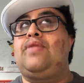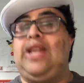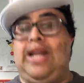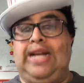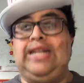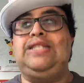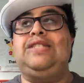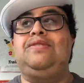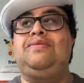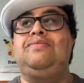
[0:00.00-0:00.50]

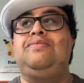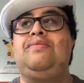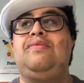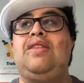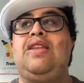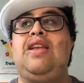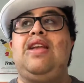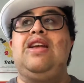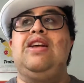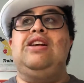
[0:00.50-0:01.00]
Yes,
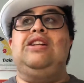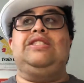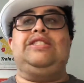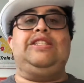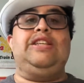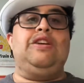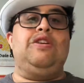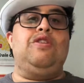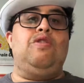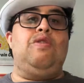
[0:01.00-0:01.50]

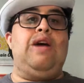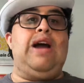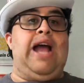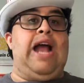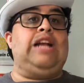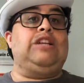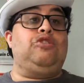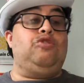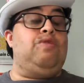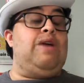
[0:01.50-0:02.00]
till
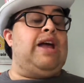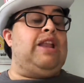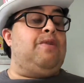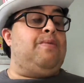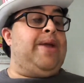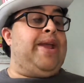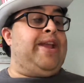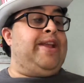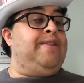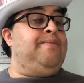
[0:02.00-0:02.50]
actual
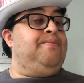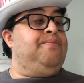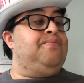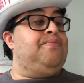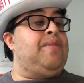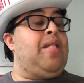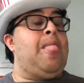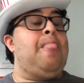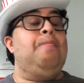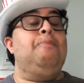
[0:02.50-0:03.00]
Halloween,
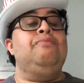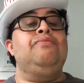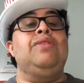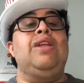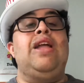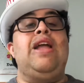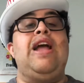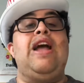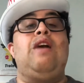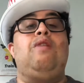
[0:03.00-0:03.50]

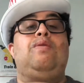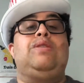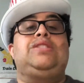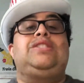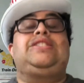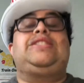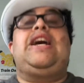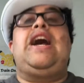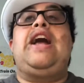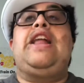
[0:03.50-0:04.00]
and we're
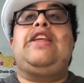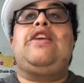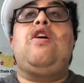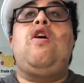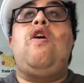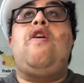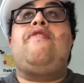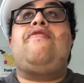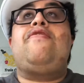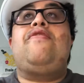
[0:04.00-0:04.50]
starting
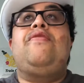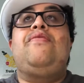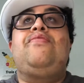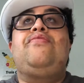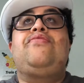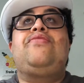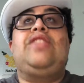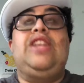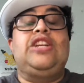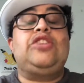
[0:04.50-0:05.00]
off
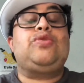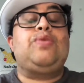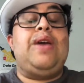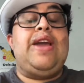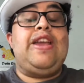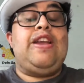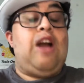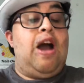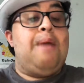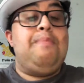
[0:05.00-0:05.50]
this
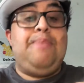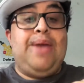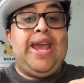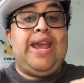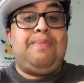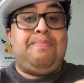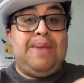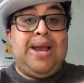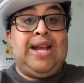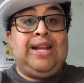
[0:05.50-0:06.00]
week. I'm
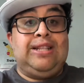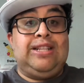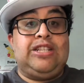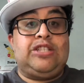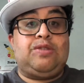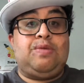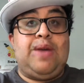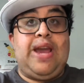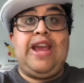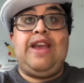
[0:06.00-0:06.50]
being mean
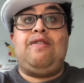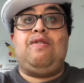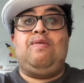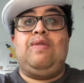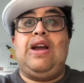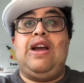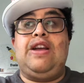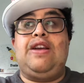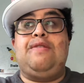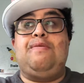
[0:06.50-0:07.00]
this week,
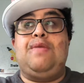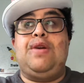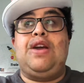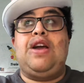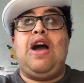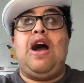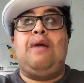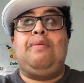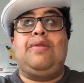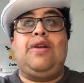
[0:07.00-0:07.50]
where
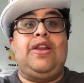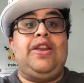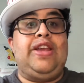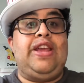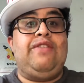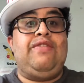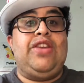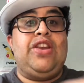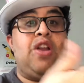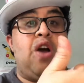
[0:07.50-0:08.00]
I'm going
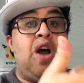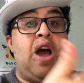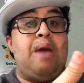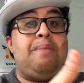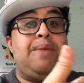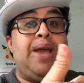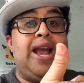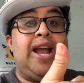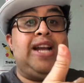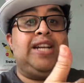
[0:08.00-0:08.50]
to give you
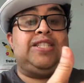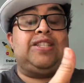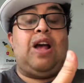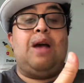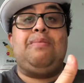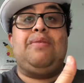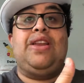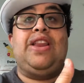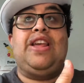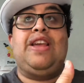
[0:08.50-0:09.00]
nightmares,
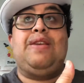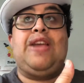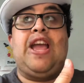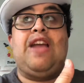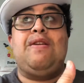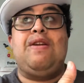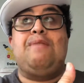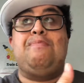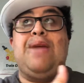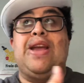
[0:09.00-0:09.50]
I'm going
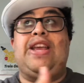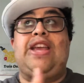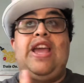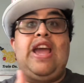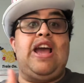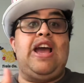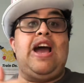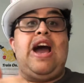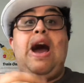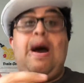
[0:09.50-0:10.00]
to make you
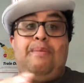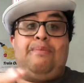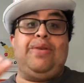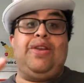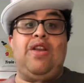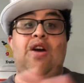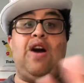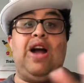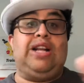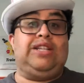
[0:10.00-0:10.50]
up at
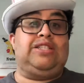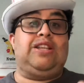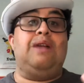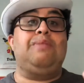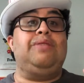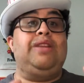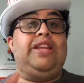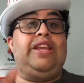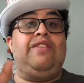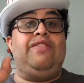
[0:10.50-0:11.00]
night,
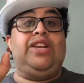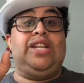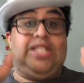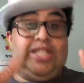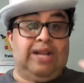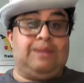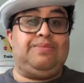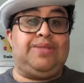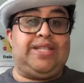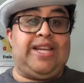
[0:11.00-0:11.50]
I'm going to give you
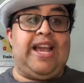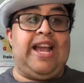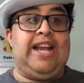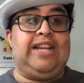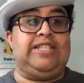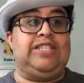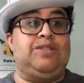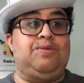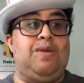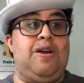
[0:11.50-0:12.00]
jump
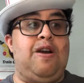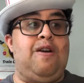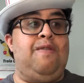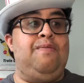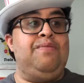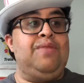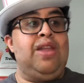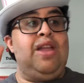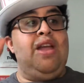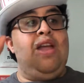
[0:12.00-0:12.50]
scares as
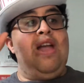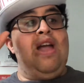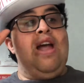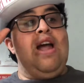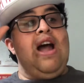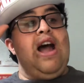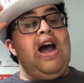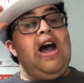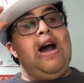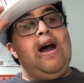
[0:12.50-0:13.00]
well.
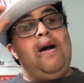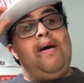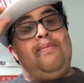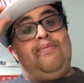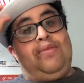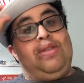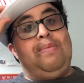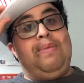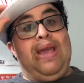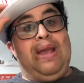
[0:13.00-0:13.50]

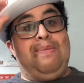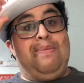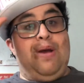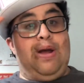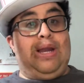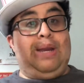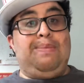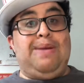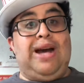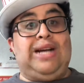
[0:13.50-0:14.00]
The big
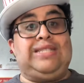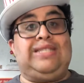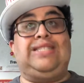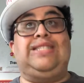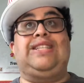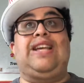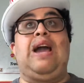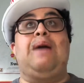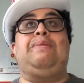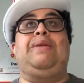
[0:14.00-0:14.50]
burly
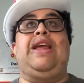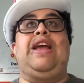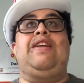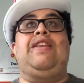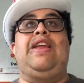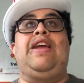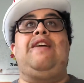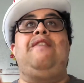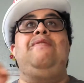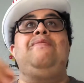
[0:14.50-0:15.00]
bastards are coming out
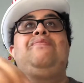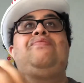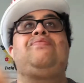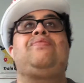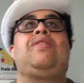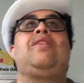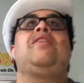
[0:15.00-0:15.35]
now.